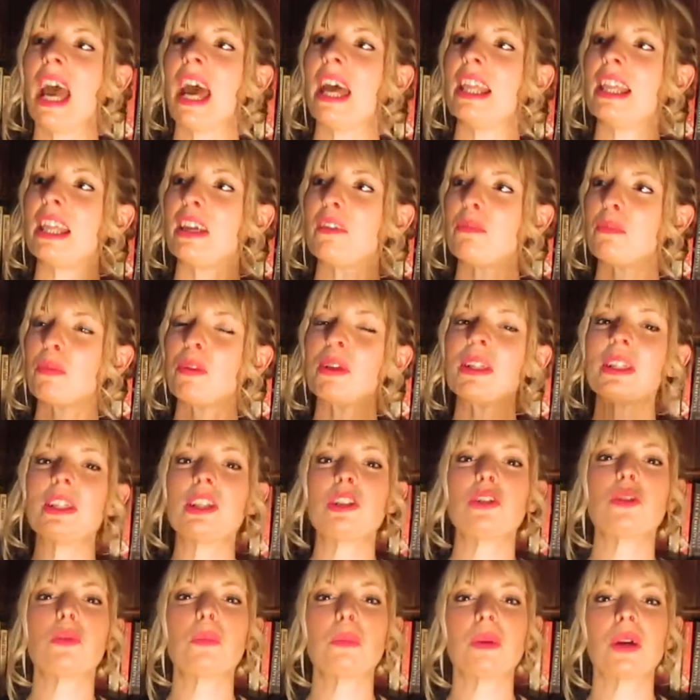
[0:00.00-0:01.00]
and they've
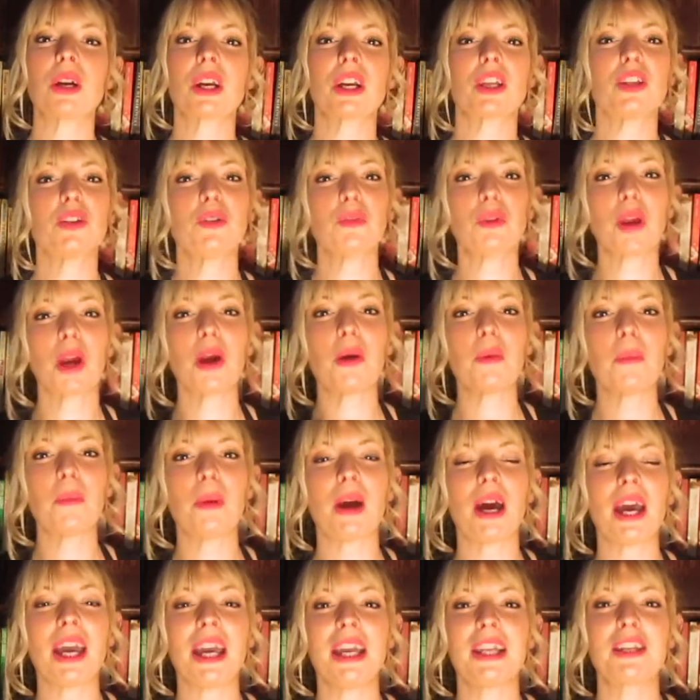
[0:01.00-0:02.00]
printed your book and you go and
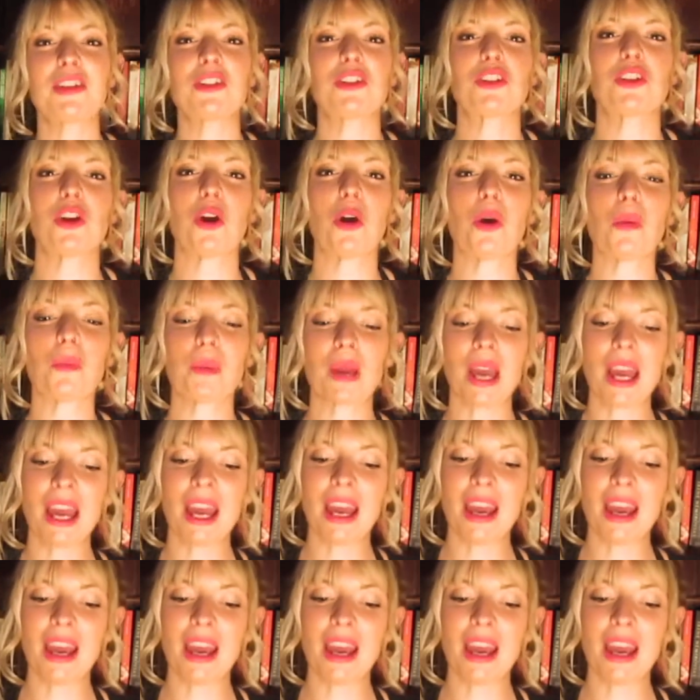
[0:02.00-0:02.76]
buy it in a shop,